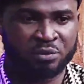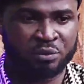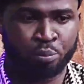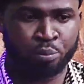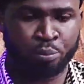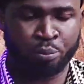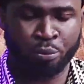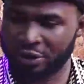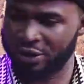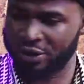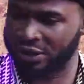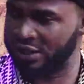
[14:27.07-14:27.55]

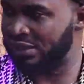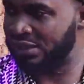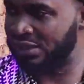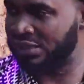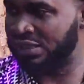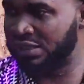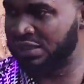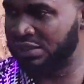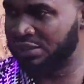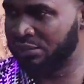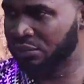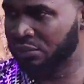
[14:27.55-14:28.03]

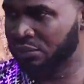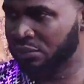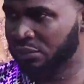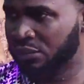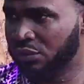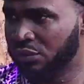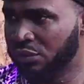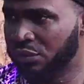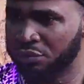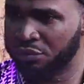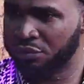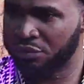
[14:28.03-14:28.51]
points,
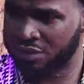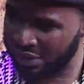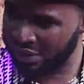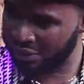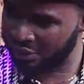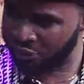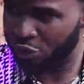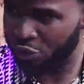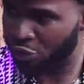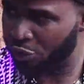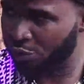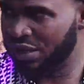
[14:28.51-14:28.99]
you
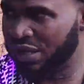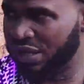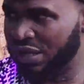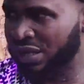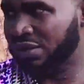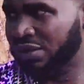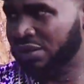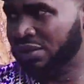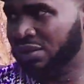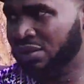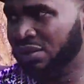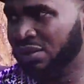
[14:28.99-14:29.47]
can't come
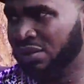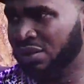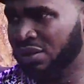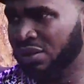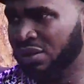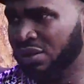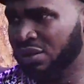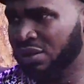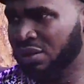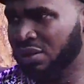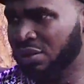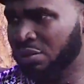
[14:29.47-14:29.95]
in.
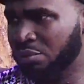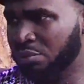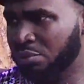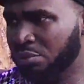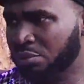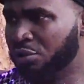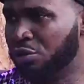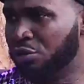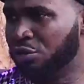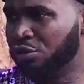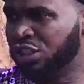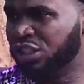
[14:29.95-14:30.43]

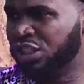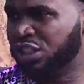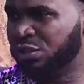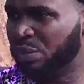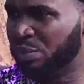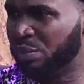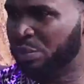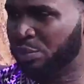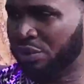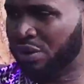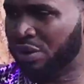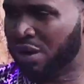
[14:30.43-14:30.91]
Because these
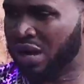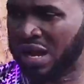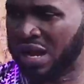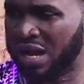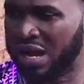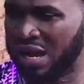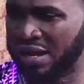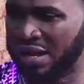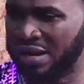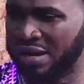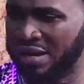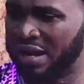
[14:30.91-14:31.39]
people
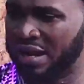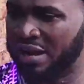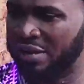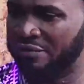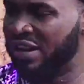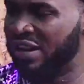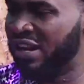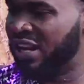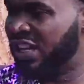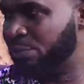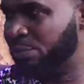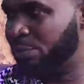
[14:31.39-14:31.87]
they are
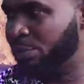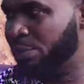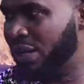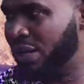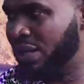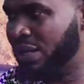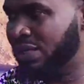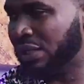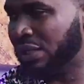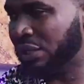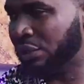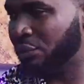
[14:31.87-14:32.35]
very
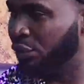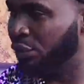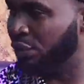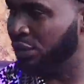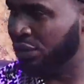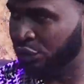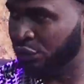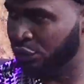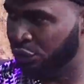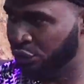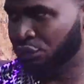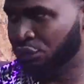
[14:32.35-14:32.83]
experienced at what
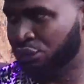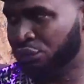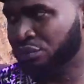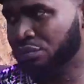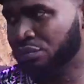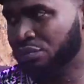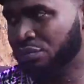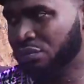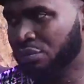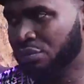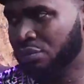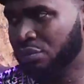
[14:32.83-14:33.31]
they do.
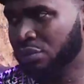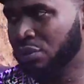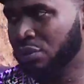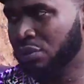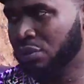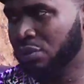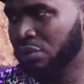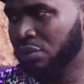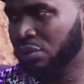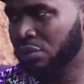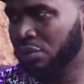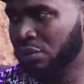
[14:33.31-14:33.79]

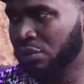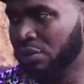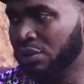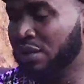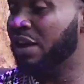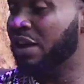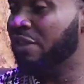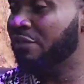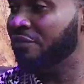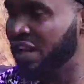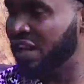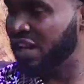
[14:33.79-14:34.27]
They
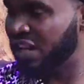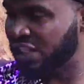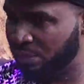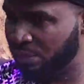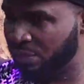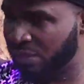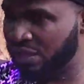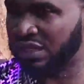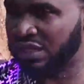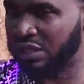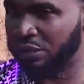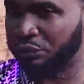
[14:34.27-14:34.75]
are very
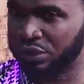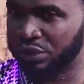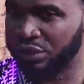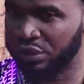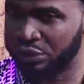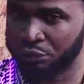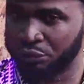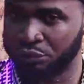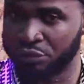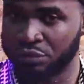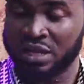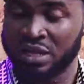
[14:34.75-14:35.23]
experienced at what they
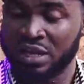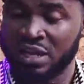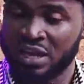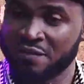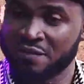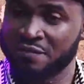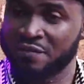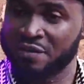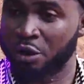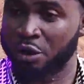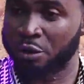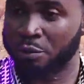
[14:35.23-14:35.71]
do.
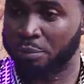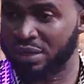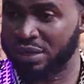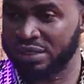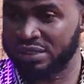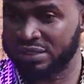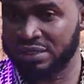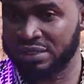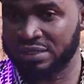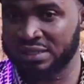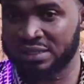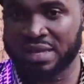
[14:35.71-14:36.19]
If they are
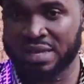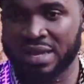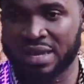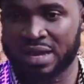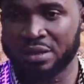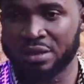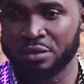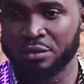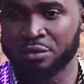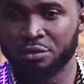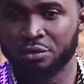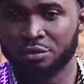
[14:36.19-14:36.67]
operating
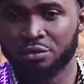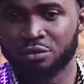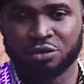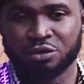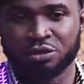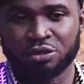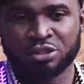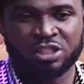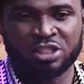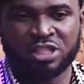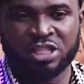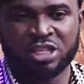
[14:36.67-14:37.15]
here, you don't
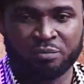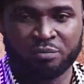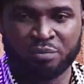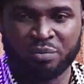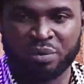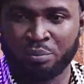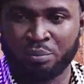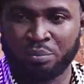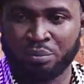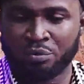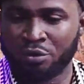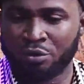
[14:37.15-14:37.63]
just see
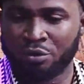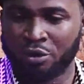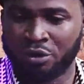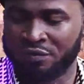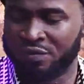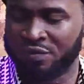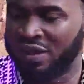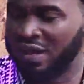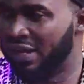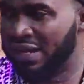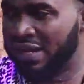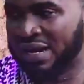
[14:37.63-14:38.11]
people, all of
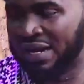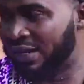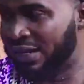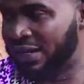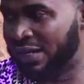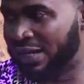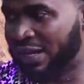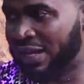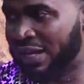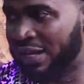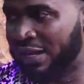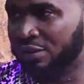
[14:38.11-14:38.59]
them
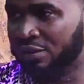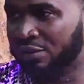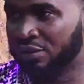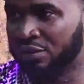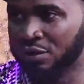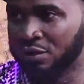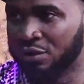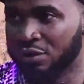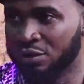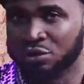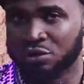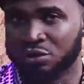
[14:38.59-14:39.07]
gathering here.
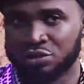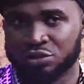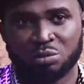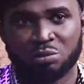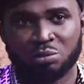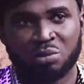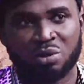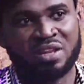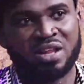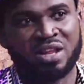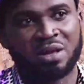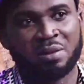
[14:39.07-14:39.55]

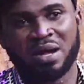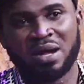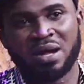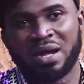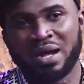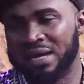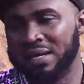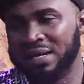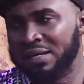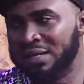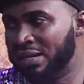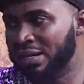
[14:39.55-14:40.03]
Some of them
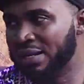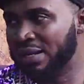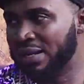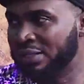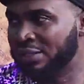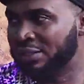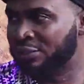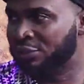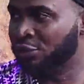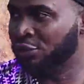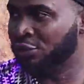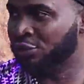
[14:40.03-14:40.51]
are at
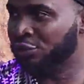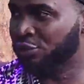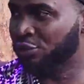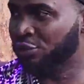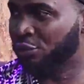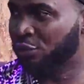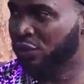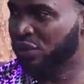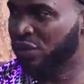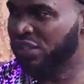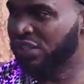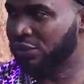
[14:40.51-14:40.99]
that
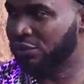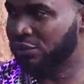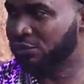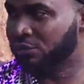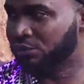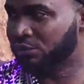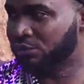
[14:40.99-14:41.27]
junction waiting.